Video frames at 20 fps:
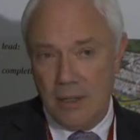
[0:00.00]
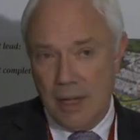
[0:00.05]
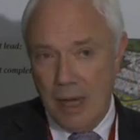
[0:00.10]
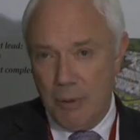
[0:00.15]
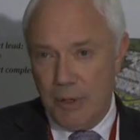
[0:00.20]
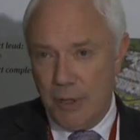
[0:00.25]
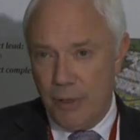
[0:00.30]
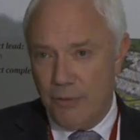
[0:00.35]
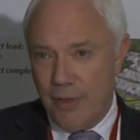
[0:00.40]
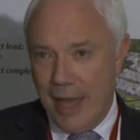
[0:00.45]
I
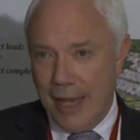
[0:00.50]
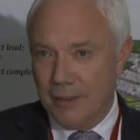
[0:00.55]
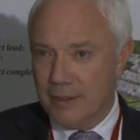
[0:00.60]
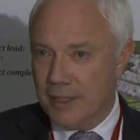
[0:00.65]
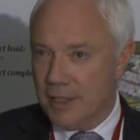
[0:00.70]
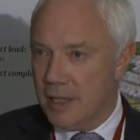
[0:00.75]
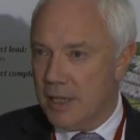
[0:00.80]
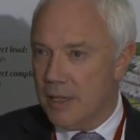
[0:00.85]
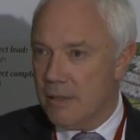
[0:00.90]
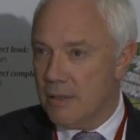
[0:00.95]
want to
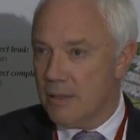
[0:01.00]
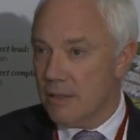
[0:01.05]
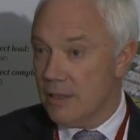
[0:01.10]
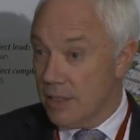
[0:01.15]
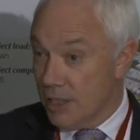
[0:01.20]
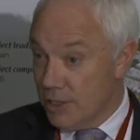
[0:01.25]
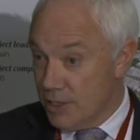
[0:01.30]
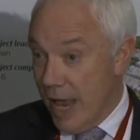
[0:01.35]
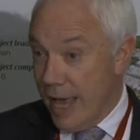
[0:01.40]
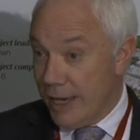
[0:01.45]
thank the
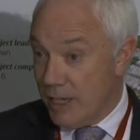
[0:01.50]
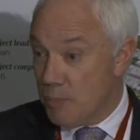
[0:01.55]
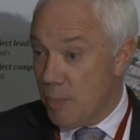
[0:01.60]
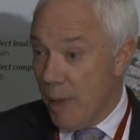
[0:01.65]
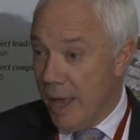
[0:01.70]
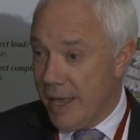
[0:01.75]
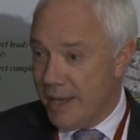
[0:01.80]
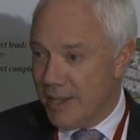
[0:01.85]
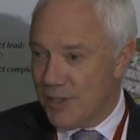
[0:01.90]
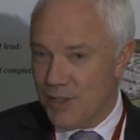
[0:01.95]

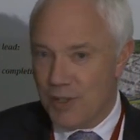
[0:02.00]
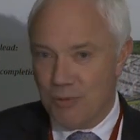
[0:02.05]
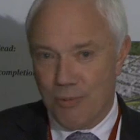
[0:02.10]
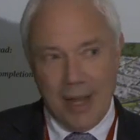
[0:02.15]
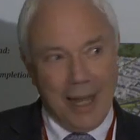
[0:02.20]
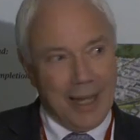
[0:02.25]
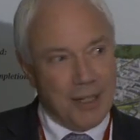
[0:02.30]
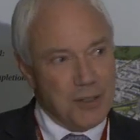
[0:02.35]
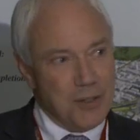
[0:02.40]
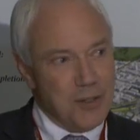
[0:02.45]
taxpayers
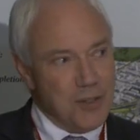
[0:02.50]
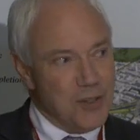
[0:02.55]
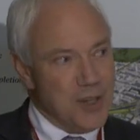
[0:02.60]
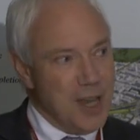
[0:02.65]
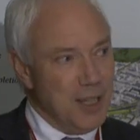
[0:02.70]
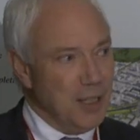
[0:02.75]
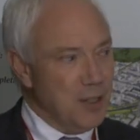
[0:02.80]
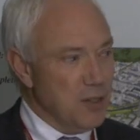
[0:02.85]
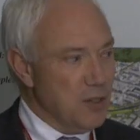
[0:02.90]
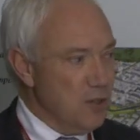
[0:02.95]
around New
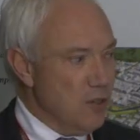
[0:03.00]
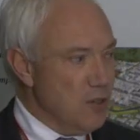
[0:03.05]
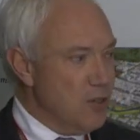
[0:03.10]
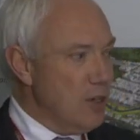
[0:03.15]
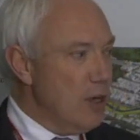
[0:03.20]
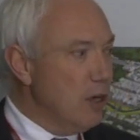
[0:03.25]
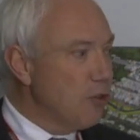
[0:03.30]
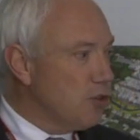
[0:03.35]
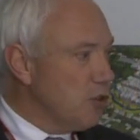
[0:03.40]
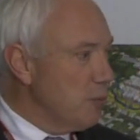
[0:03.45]
Zealand whose
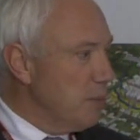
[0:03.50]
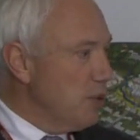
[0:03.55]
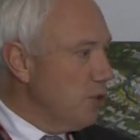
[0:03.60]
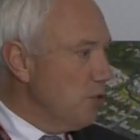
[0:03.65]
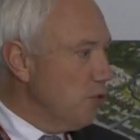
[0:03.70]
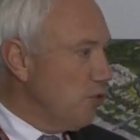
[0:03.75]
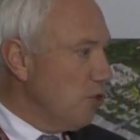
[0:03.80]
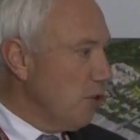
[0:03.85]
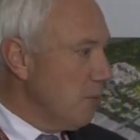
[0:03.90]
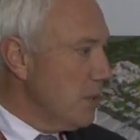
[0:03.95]

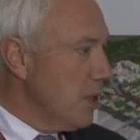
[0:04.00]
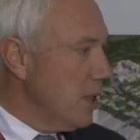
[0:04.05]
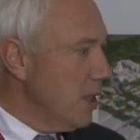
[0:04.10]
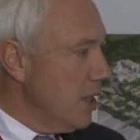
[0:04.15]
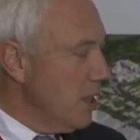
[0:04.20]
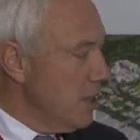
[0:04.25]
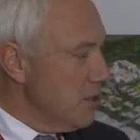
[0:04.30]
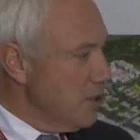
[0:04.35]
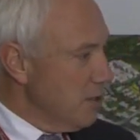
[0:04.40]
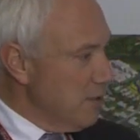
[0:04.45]
contribution
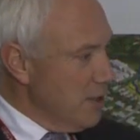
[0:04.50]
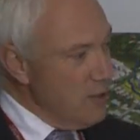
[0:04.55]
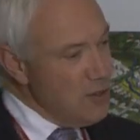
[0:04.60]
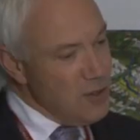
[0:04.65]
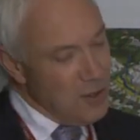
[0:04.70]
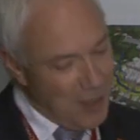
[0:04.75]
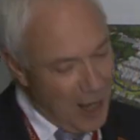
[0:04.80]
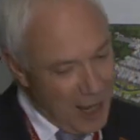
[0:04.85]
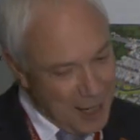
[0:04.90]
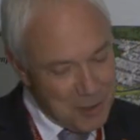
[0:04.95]
to
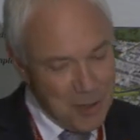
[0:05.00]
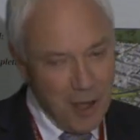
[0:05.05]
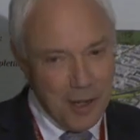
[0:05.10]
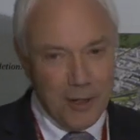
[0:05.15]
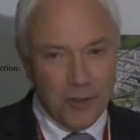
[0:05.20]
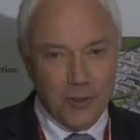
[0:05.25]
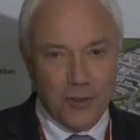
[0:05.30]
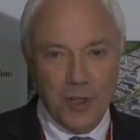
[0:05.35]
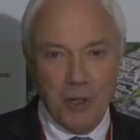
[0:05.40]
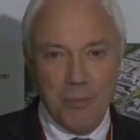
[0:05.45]
this, and I
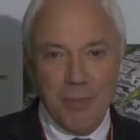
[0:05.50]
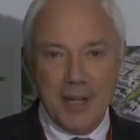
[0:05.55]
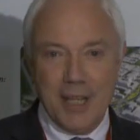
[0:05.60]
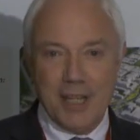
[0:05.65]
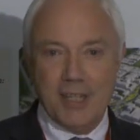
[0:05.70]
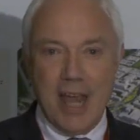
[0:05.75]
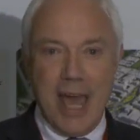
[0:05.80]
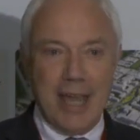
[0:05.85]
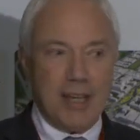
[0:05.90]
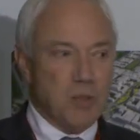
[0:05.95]
acknowledge there are
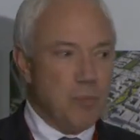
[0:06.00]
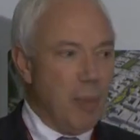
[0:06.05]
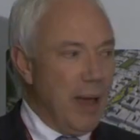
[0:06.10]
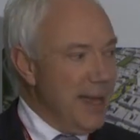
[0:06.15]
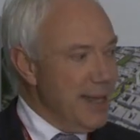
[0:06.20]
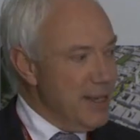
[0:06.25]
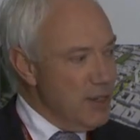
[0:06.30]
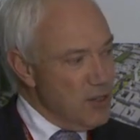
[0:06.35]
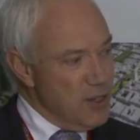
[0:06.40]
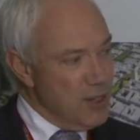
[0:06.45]
many
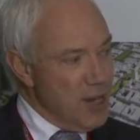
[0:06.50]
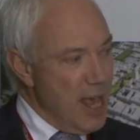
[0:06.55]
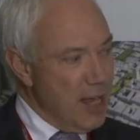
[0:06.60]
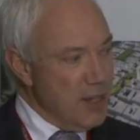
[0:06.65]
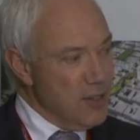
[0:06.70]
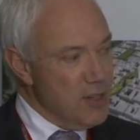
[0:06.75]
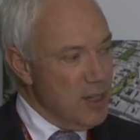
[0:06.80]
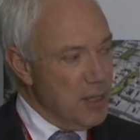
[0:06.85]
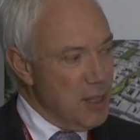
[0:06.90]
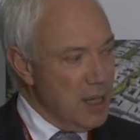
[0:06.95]
taxpayers in
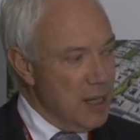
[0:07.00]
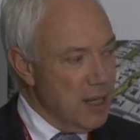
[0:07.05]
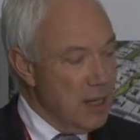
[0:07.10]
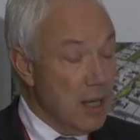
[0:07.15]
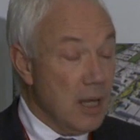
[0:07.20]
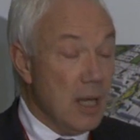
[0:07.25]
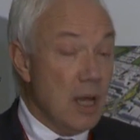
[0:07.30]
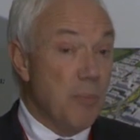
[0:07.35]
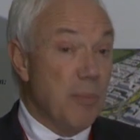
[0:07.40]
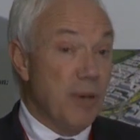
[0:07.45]
our city,
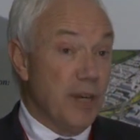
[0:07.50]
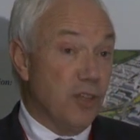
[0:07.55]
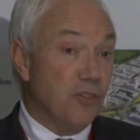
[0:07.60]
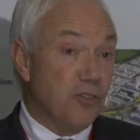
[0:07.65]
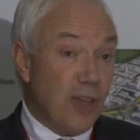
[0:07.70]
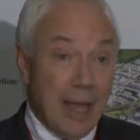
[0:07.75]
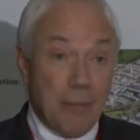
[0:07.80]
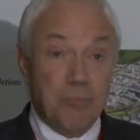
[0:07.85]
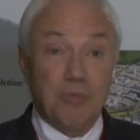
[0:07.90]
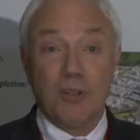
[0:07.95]
but
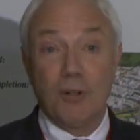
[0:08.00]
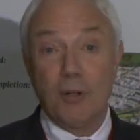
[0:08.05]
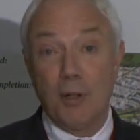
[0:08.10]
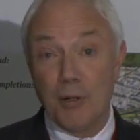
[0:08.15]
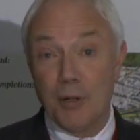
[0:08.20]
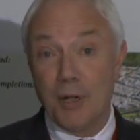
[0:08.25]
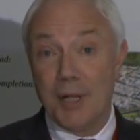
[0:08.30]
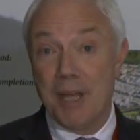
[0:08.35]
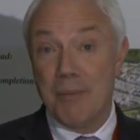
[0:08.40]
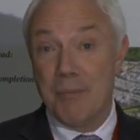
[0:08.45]
it's
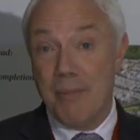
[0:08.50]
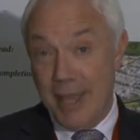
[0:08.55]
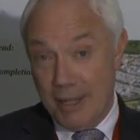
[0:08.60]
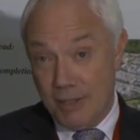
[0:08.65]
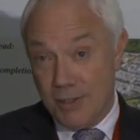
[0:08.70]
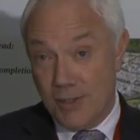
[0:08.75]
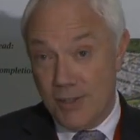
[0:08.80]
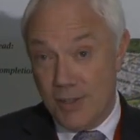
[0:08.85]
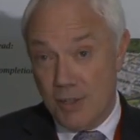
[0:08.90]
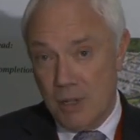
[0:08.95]
absolutely
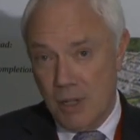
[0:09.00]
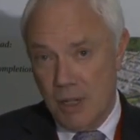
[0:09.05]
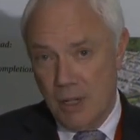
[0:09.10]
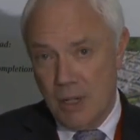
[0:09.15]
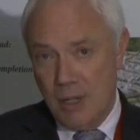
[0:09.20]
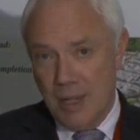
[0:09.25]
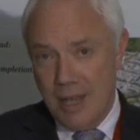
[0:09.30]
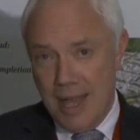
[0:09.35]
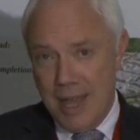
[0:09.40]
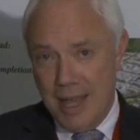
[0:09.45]
immense.
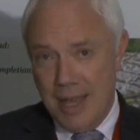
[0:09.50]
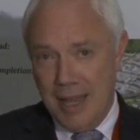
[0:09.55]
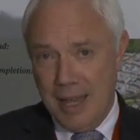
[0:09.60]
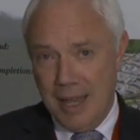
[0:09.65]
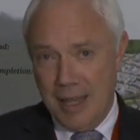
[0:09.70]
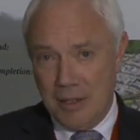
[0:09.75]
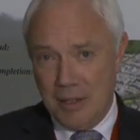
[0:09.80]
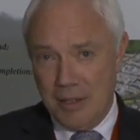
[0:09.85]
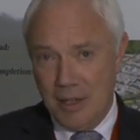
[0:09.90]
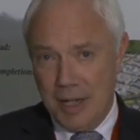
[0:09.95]

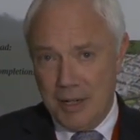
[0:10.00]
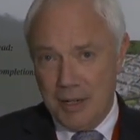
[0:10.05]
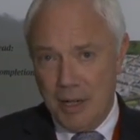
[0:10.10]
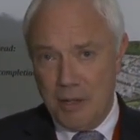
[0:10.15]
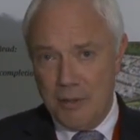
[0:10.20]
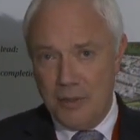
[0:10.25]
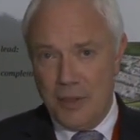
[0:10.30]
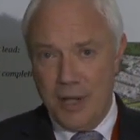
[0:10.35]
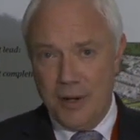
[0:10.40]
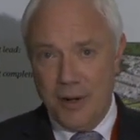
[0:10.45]
And I
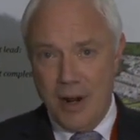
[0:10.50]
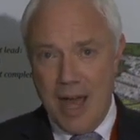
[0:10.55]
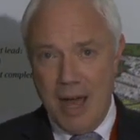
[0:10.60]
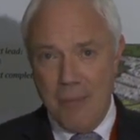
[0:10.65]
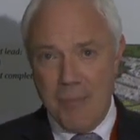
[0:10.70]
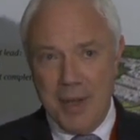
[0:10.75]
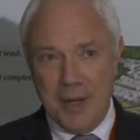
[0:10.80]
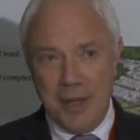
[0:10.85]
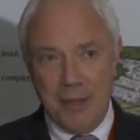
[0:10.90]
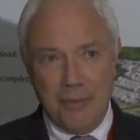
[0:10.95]
know there
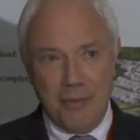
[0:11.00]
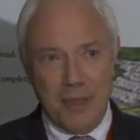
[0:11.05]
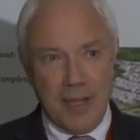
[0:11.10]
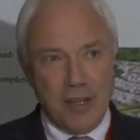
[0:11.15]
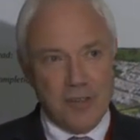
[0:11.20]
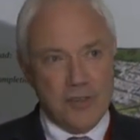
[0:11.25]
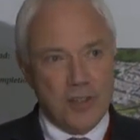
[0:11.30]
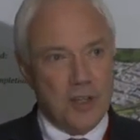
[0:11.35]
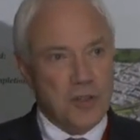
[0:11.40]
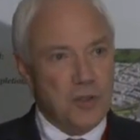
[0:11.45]
are many
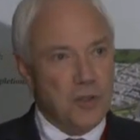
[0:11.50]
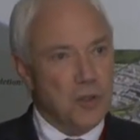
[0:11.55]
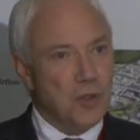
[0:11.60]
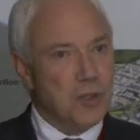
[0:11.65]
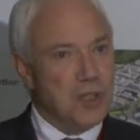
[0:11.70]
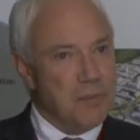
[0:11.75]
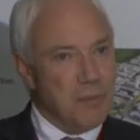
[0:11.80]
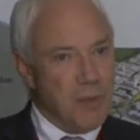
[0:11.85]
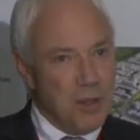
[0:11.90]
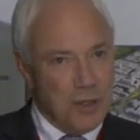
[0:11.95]
things that
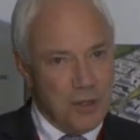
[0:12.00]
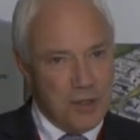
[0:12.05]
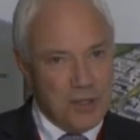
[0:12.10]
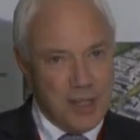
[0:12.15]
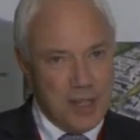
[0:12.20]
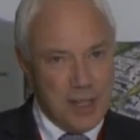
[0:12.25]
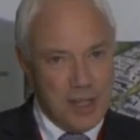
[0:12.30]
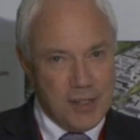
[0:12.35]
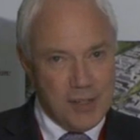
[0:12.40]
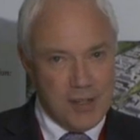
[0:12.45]
your
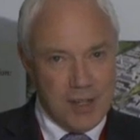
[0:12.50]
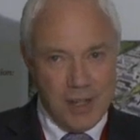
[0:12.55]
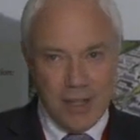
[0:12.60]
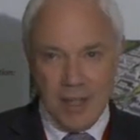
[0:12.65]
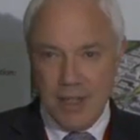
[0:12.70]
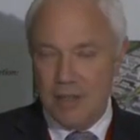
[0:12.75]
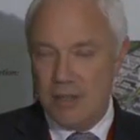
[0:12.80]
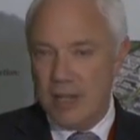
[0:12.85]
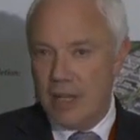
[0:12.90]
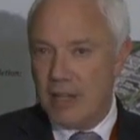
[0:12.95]
communities
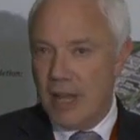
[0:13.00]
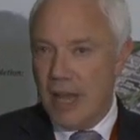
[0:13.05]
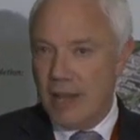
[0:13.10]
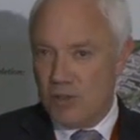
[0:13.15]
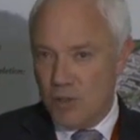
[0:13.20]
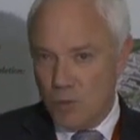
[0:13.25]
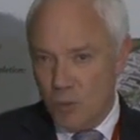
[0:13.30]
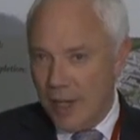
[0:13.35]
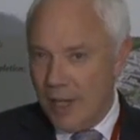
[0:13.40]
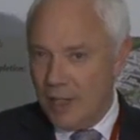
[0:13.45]
need
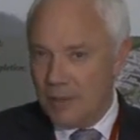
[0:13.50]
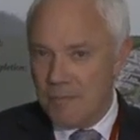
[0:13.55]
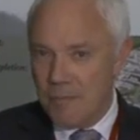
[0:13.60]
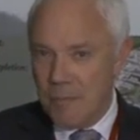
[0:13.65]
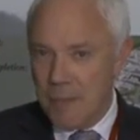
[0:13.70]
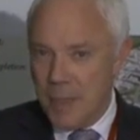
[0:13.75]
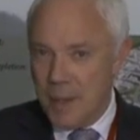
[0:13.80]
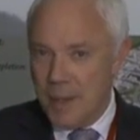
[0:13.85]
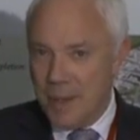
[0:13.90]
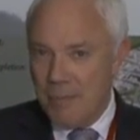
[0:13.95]
as well,
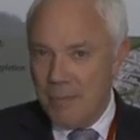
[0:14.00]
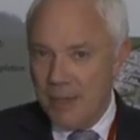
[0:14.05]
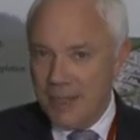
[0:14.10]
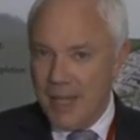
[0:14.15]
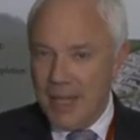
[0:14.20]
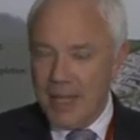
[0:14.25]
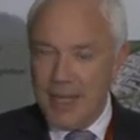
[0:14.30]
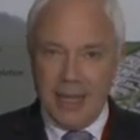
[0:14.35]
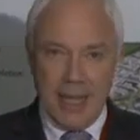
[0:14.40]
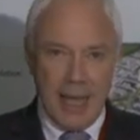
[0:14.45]

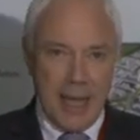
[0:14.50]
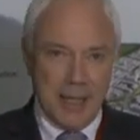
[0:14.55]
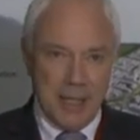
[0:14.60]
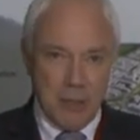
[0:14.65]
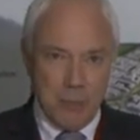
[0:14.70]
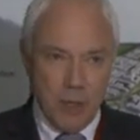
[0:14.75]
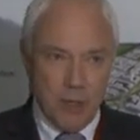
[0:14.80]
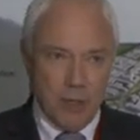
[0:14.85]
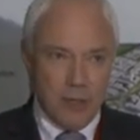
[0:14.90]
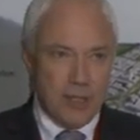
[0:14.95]
but getting our
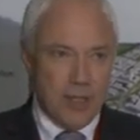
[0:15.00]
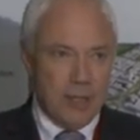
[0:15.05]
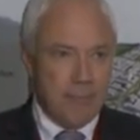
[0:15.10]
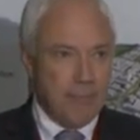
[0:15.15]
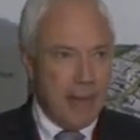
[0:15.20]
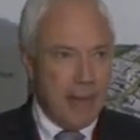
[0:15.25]
community